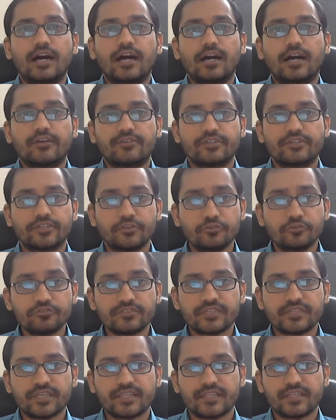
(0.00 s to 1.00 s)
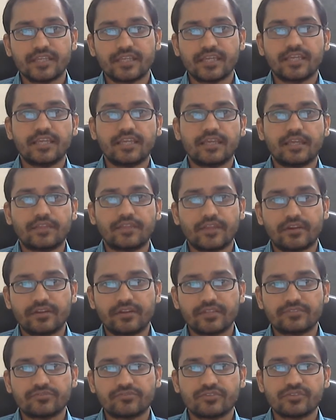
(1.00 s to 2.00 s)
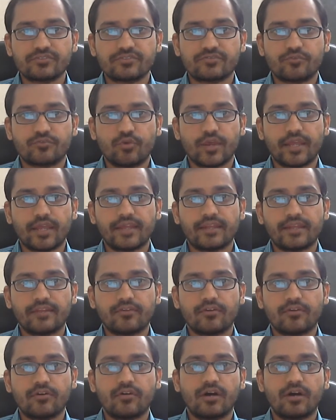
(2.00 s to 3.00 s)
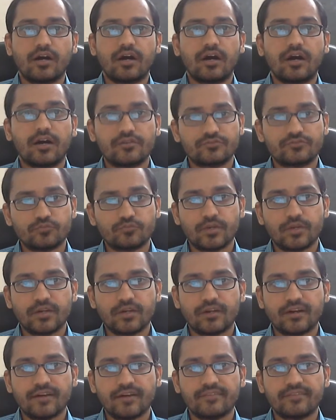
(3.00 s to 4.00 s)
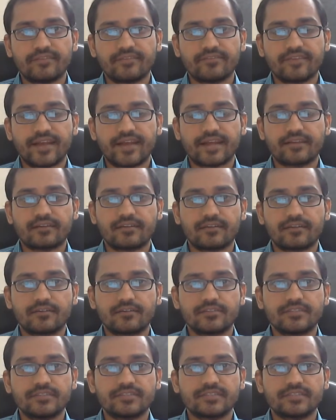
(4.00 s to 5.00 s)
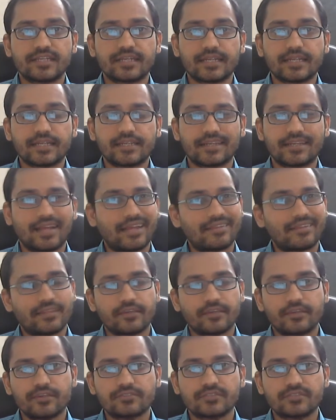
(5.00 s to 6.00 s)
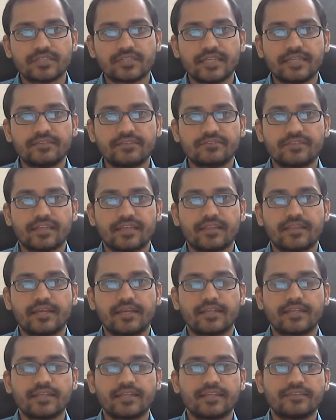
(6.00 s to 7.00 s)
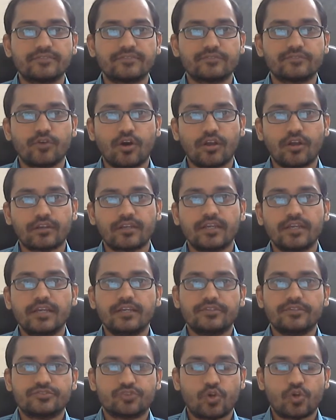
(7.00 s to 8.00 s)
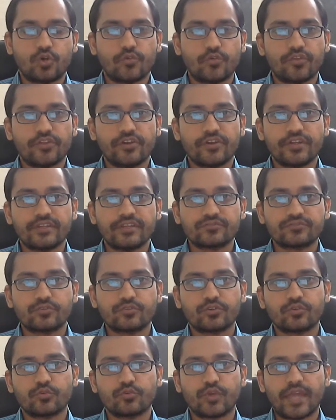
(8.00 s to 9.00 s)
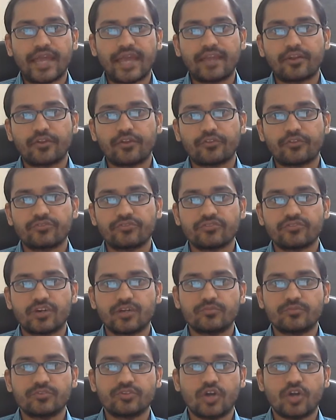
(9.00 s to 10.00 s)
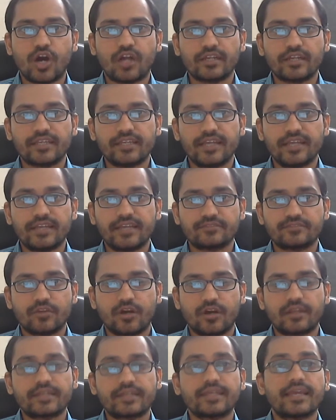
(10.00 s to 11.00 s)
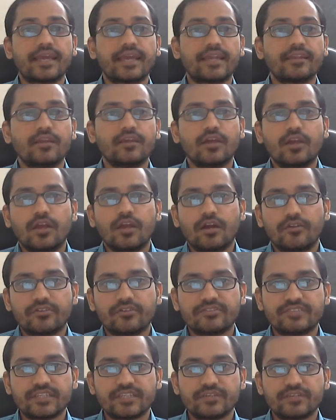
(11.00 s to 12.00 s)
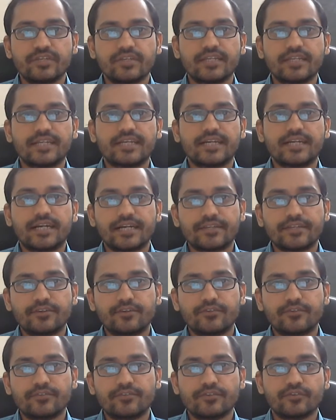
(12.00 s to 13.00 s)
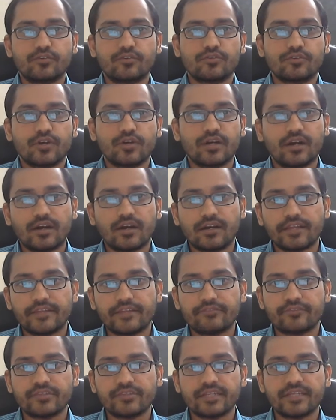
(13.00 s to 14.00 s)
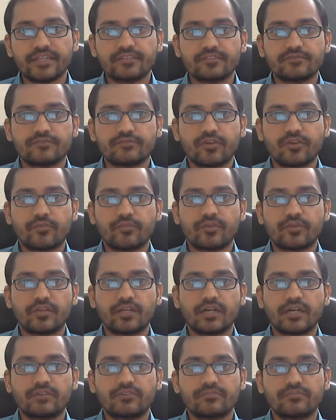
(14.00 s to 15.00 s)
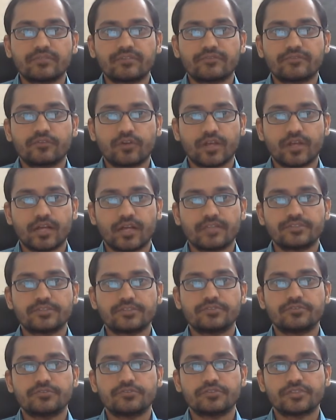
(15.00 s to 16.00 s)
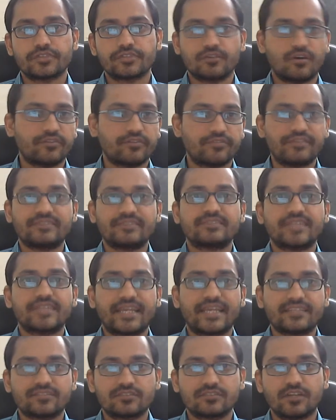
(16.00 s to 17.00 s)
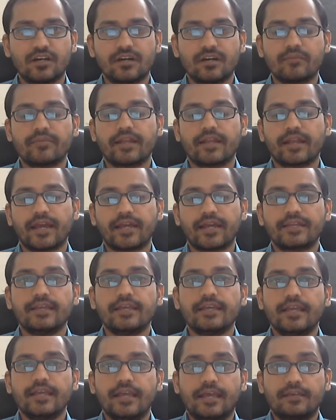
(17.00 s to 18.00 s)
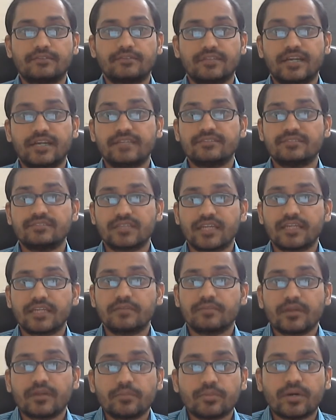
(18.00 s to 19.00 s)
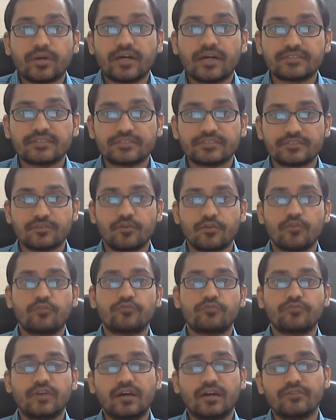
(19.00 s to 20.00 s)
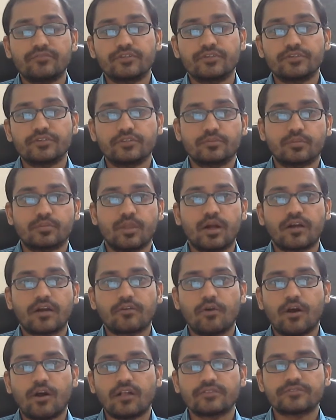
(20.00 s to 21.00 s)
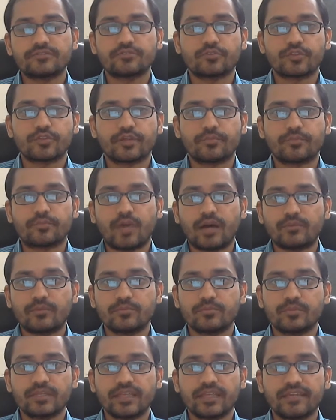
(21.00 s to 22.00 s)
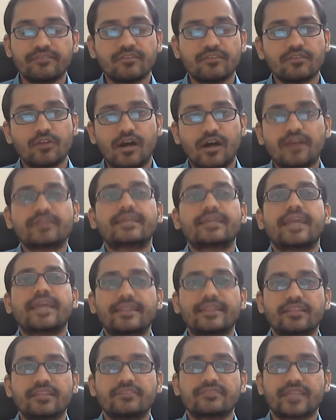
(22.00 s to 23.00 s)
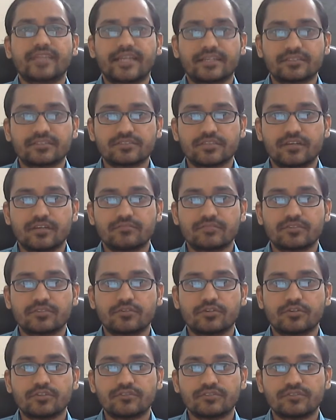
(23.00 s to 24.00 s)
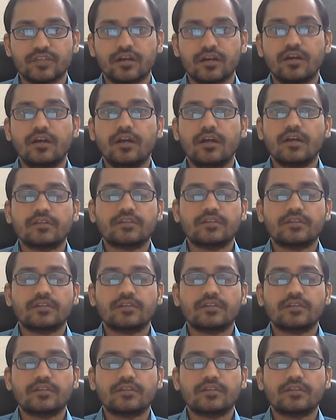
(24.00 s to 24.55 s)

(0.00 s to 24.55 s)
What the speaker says: reducing their interest rate. You know, Subbarao, in fact, recently, I think yesterday, he said that he is not sure whether he is going to get another term or not. He has not yet received any kind of, you know, invitation from the government for continuation of his next term. And as I said in my past, you know, video blog also, that probably he will not get the second term because the